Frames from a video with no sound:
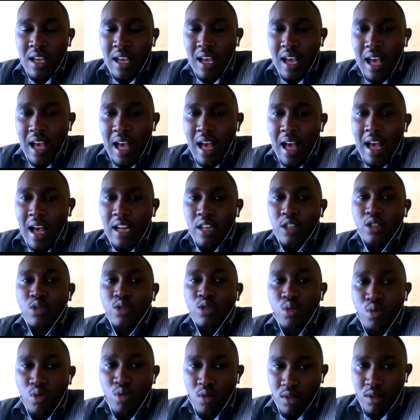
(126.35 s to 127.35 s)
uh,
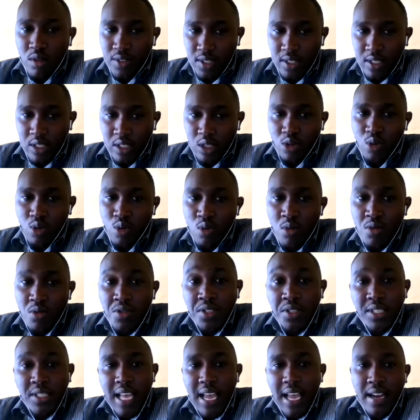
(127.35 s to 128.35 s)
tools,
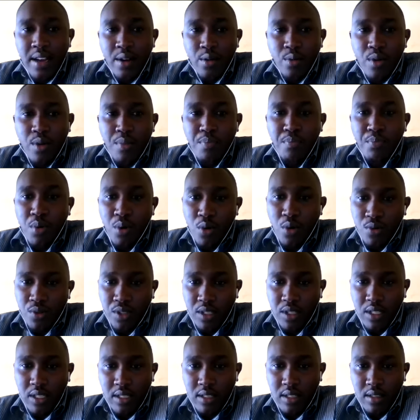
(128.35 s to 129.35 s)
tools and
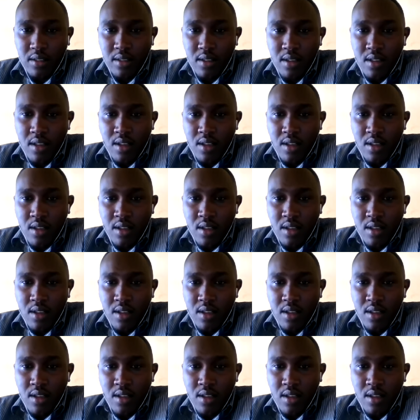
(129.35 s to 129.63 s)
weapons.